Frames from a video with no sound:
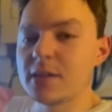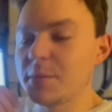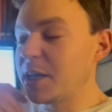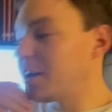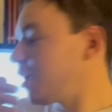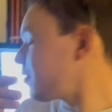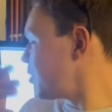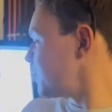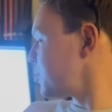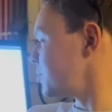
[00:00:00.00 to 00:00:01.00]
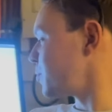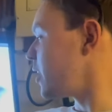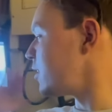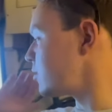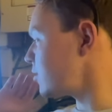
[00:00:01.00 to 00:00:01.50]
I mean, another option as well
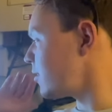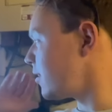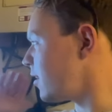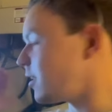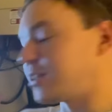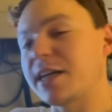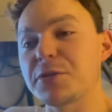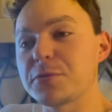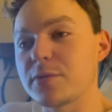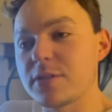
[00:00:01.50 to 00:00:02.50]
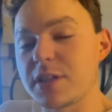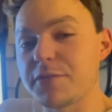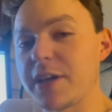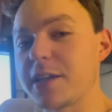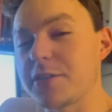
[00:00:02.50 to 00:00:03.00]
is I sell the
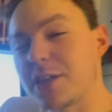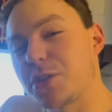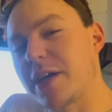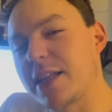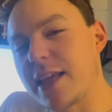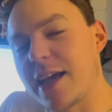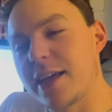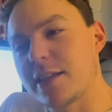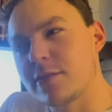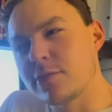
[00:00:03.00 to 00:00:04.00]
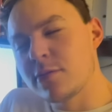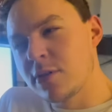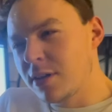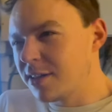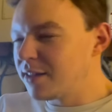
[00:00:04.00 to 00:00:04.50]
Defender, I trade that in,
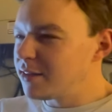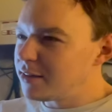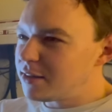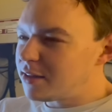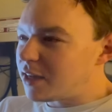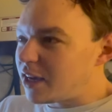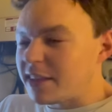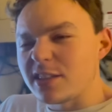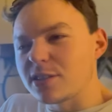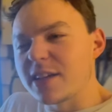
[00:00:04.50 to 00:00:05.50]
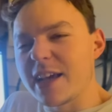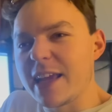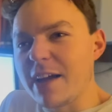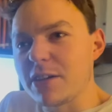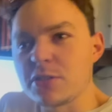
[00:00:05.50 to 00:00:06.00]
and then just get a
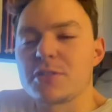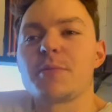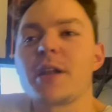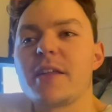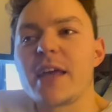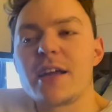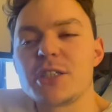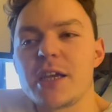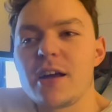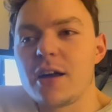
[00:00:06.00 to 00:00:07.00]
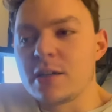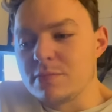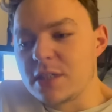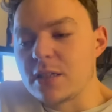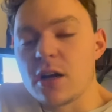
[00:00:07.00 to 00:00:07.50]
Yaris or something like that, a GR,
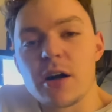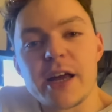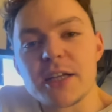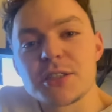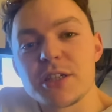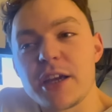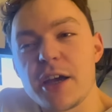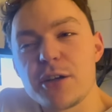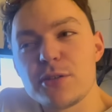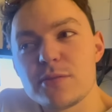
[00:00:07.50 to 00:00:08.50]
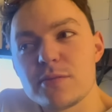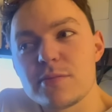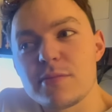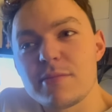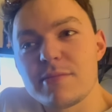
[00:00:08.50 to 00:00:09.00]
little hot hatch, to go
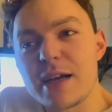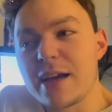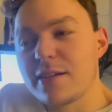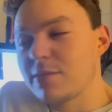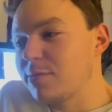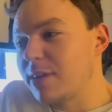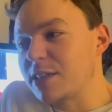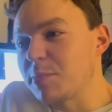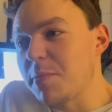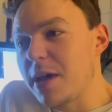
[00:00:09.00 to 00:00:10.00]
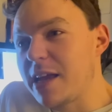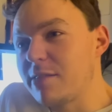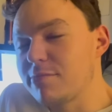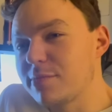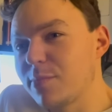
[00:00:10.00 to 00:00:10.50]
as my
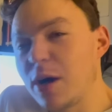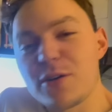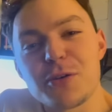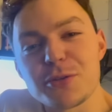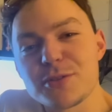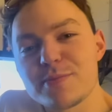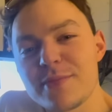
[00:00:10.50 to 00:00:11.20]
main workhorse.